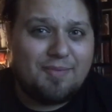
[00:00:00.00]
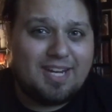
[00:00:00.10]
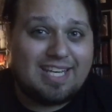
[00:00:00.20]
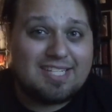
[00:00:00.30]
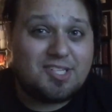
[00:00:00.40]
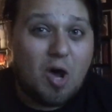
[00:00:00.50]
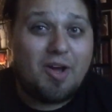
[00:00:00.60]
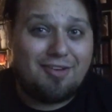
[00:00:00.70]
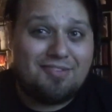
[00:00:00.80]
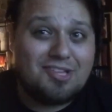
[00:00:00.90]
I mean, it gets
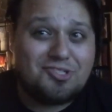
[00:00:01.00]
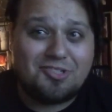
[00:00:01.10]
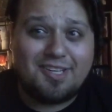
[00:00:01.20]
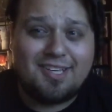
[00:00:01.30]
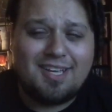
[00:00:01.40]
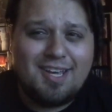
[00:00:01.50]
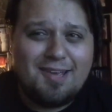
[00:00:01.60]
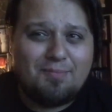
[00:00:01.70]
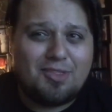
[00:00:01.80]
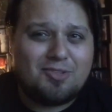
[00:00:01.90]
going eventually,
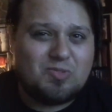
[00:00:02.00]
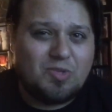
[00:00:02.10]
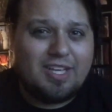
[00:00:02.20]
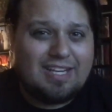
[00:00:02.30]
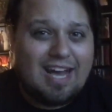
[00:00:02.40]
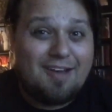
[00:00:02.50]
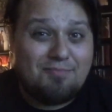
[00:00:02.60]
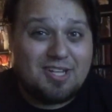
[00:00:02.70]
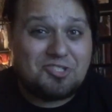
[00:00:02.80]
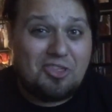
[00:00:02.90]
but there's really not
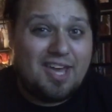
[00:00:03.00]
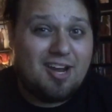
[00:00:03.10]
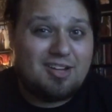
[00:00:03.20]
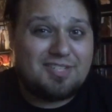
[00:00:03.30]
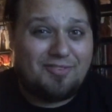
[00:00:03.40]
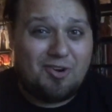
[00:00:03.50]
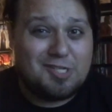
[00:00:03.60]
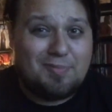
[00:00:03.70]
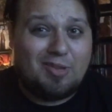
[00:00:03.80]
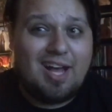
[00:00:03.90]
much there as far
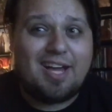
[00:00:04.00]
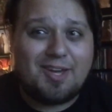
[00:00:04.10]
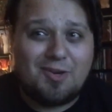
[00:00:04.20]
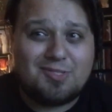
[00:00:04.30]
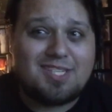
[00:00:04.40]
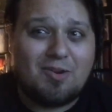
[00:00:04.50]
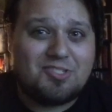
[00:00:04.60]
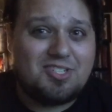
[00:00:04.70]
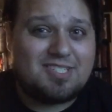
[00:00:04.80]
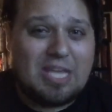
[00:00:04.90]
as plot goes, so it
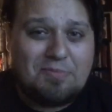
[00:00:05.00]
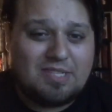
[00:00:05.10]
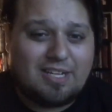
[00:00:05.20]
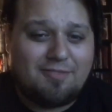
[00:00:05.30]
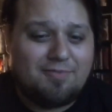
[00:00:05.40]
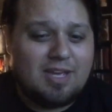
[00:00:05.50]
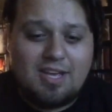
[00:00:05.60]
just seems like a